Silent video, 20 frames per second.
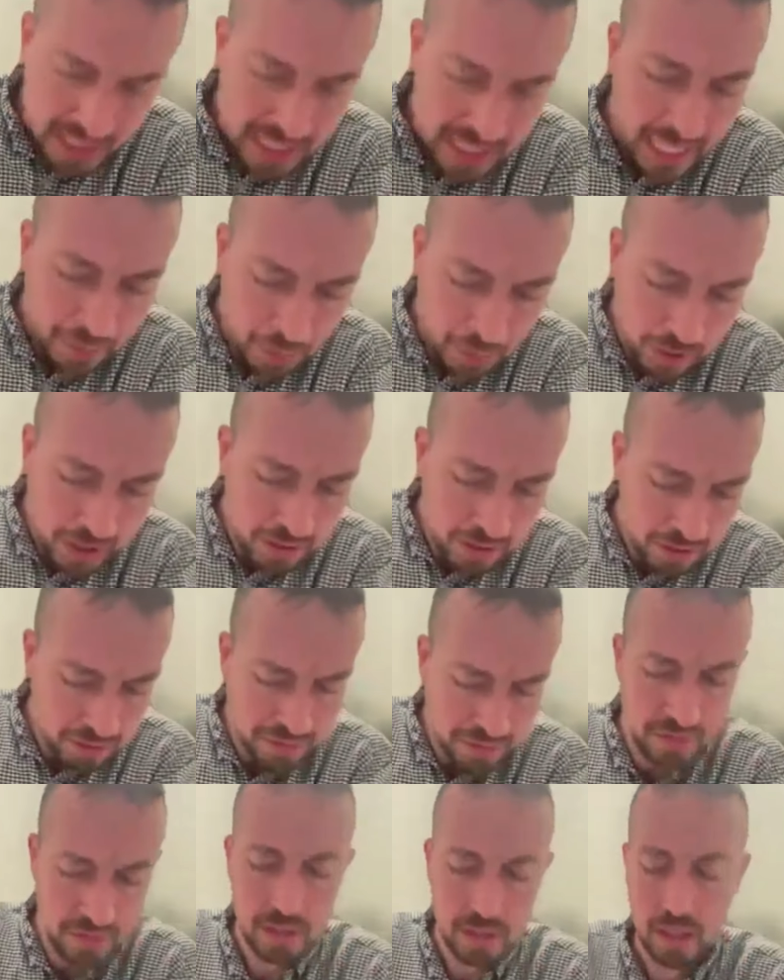get rid
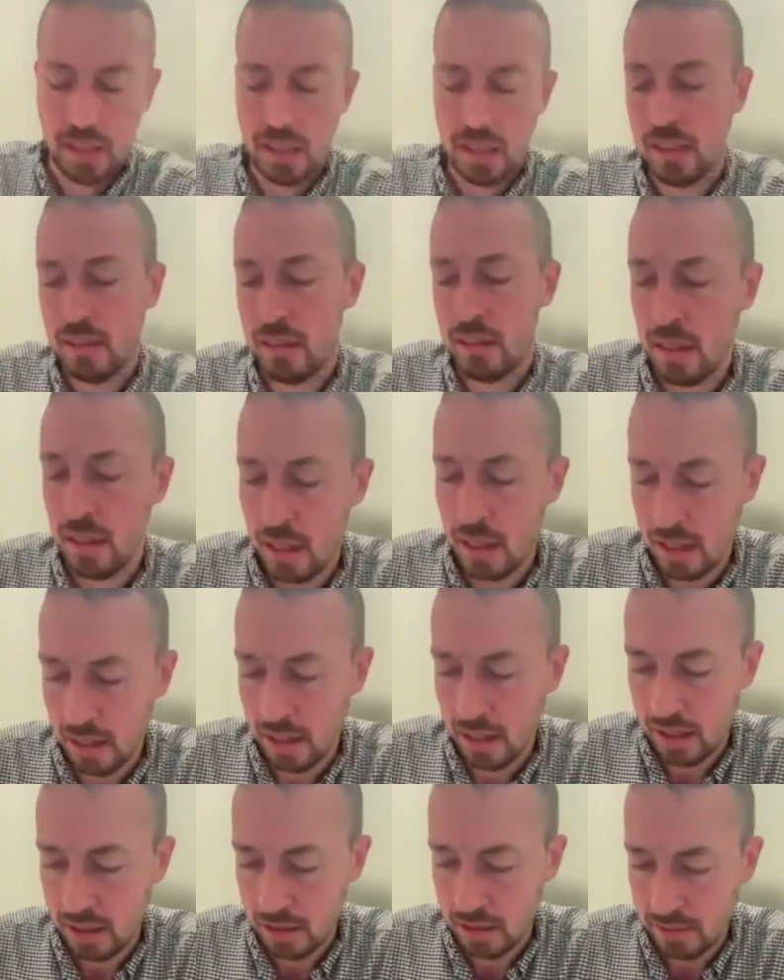of
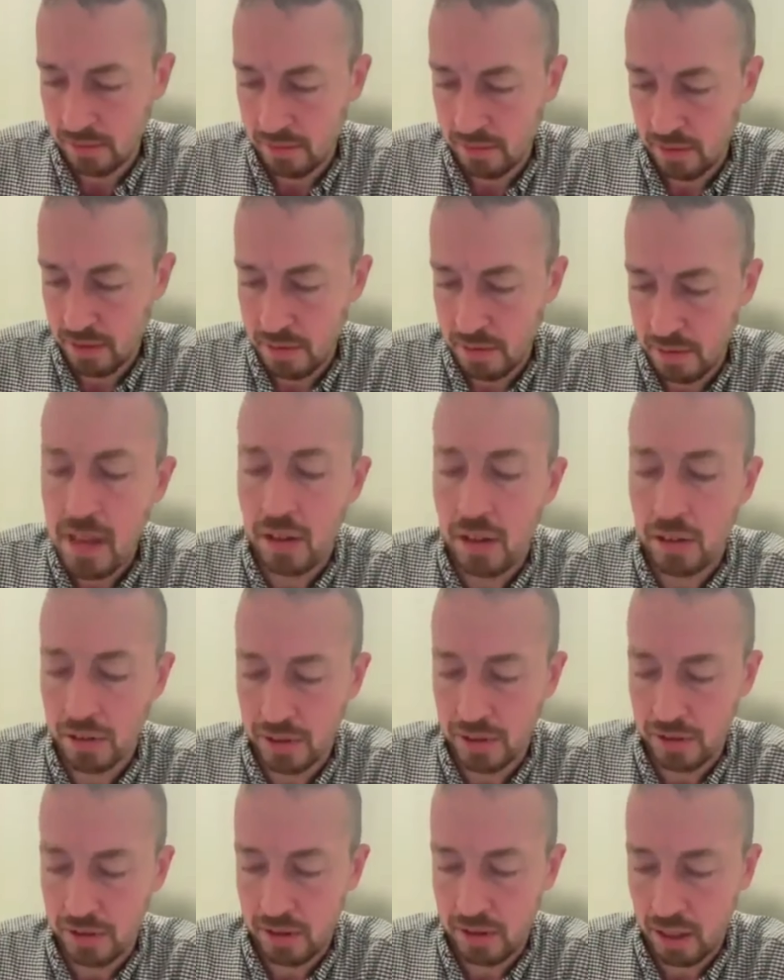um, the
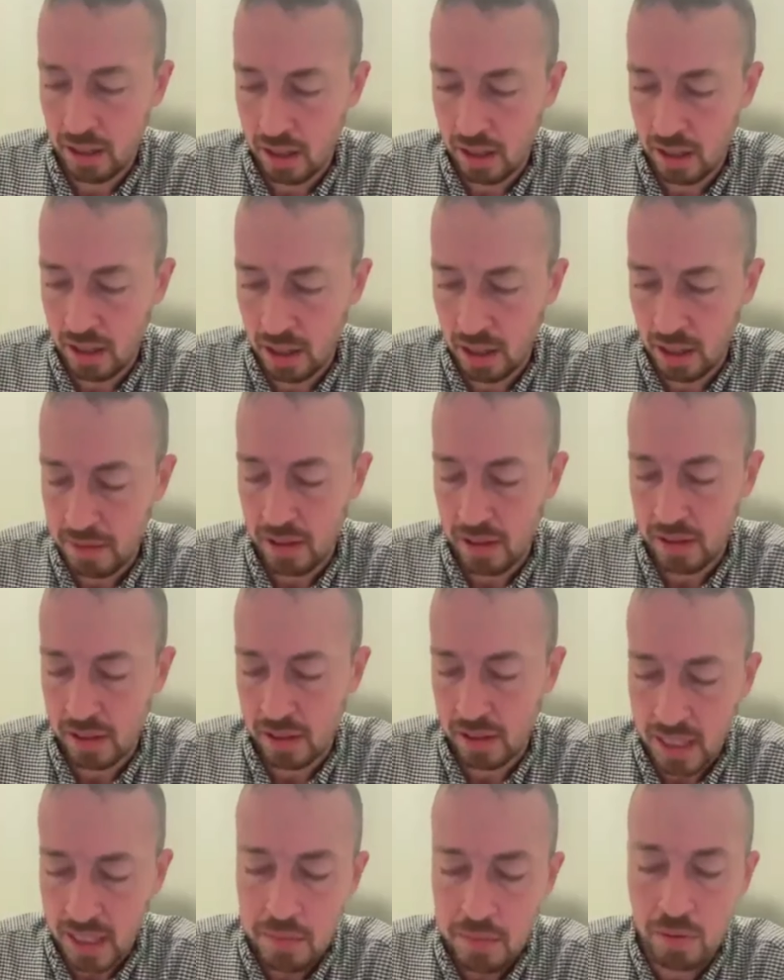males uh, amongst
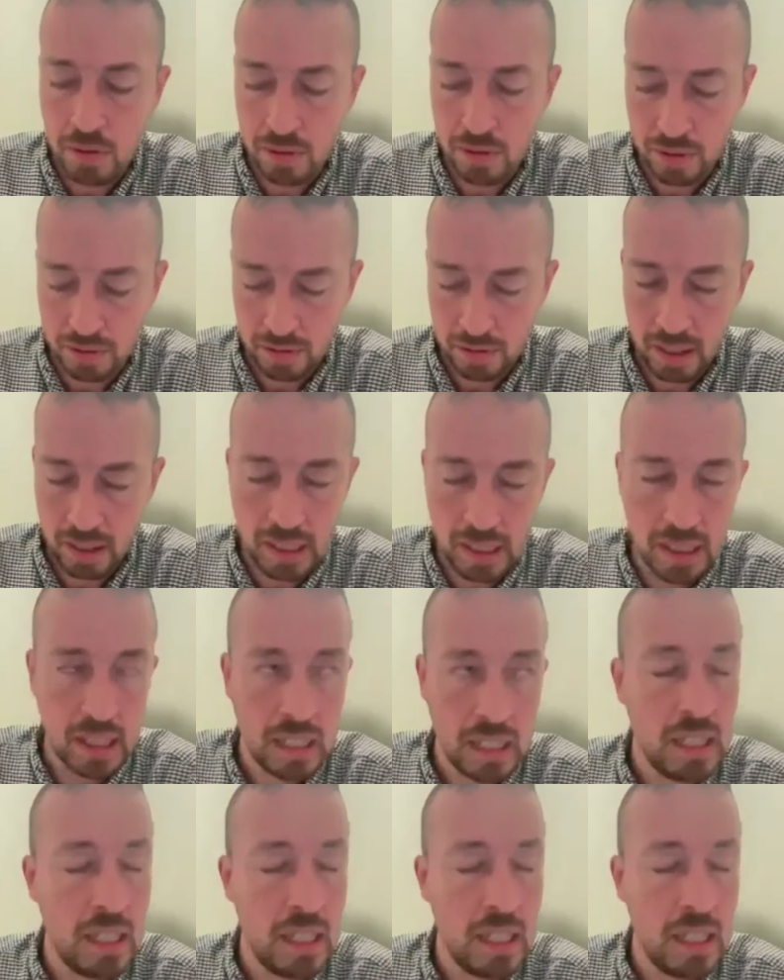the Hebrews, right?